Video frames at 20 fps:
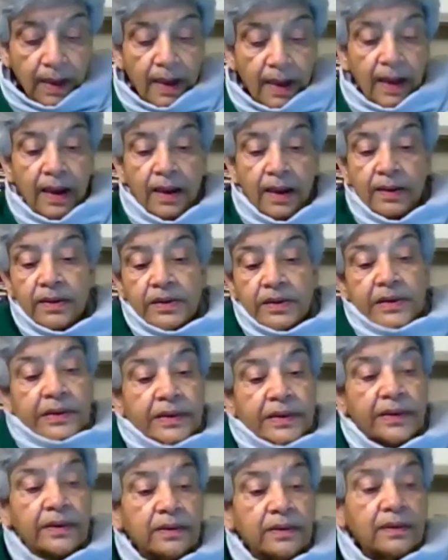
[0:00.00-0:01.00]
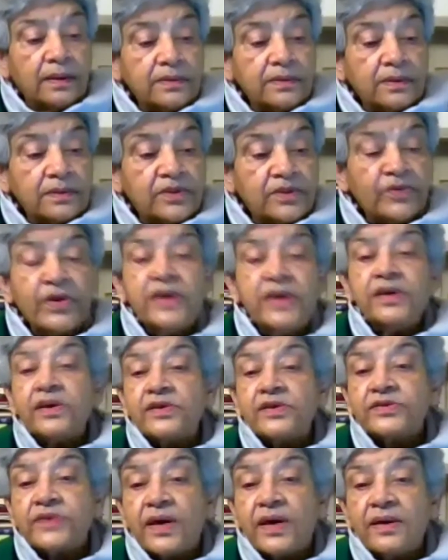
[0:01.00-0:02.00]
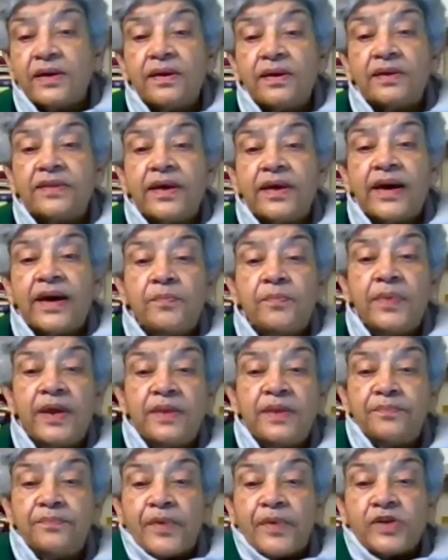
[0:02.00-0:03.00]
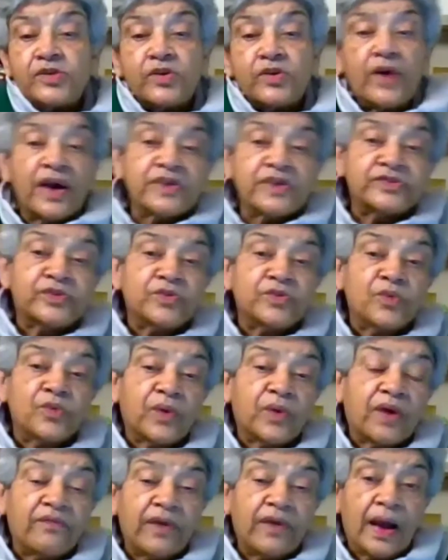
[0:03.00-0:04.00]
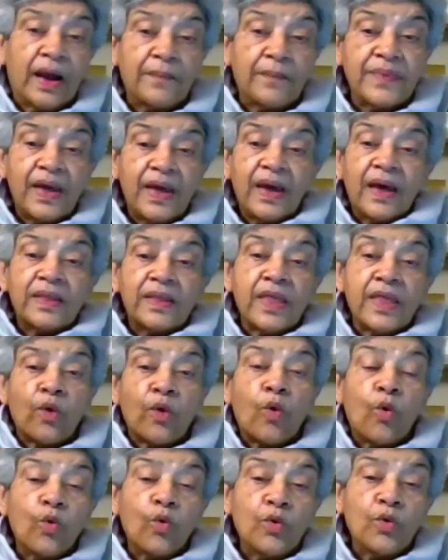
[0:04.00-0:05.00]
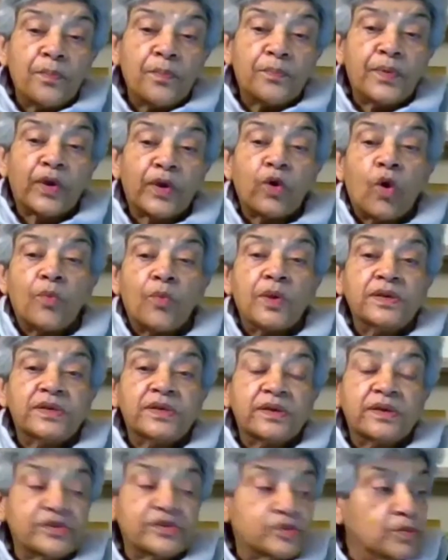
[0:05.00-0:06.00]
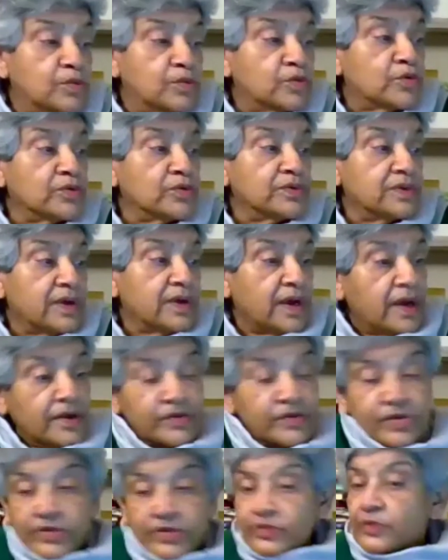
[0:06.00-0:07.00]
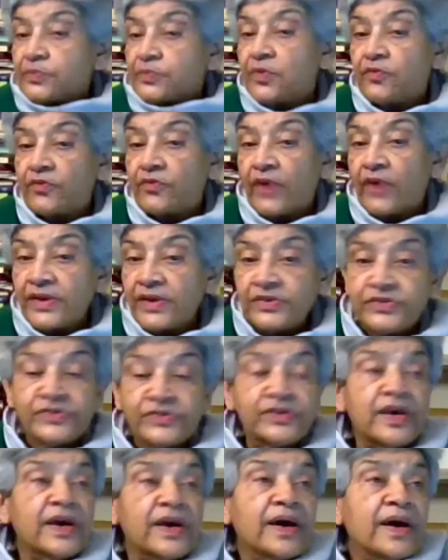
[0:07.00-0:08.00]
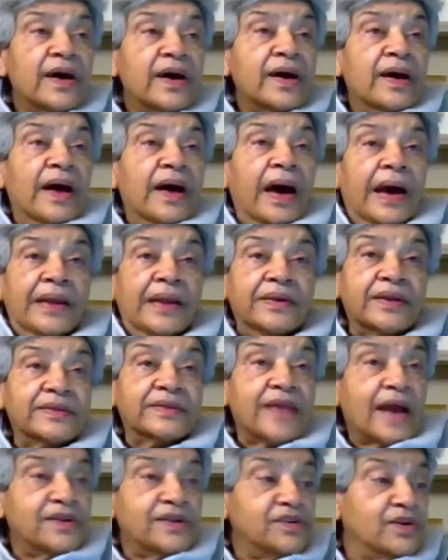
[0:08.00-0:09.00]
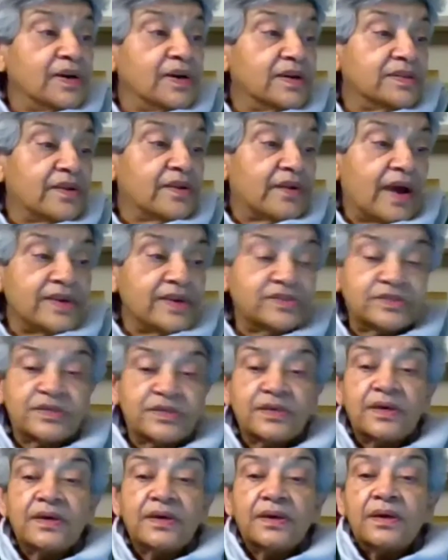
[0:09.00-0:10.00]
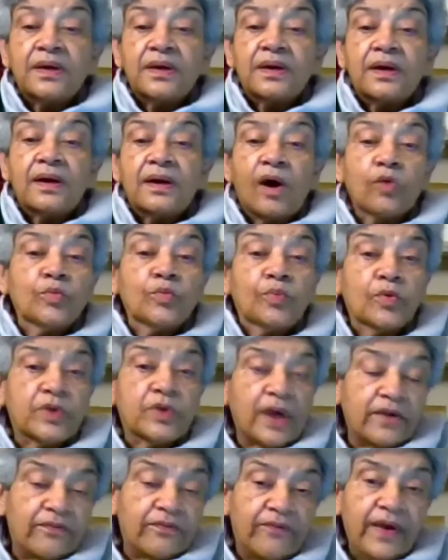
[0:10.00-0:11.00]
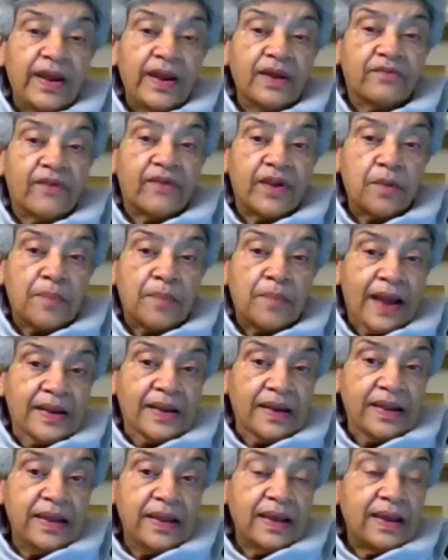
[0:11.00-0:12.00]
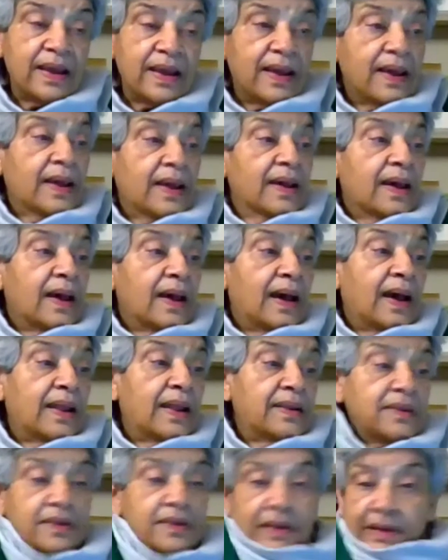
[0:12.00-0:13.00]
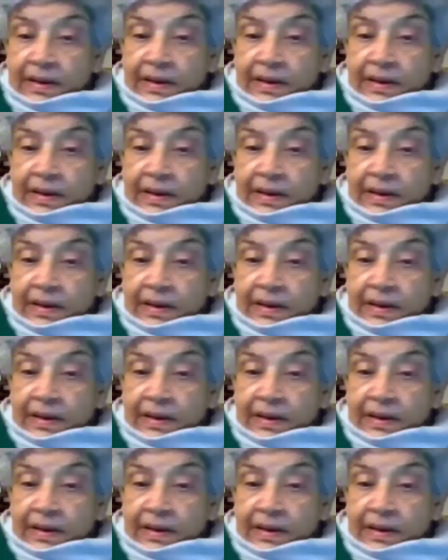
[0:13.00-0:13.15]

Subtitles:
and 3 years earlier, they had been pressurized into giving up their own procurement and distribution system of rice. And that year, the rice output had failed very badly, and